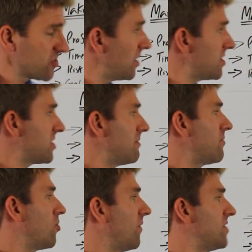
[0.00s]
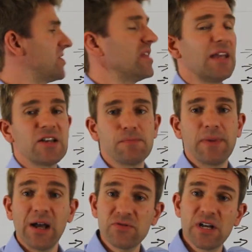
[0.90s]
So let's say we've got this
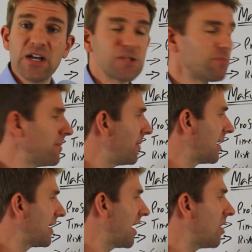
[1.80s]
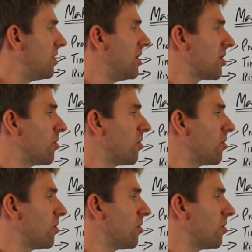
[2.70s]
£10,000 spread betting account,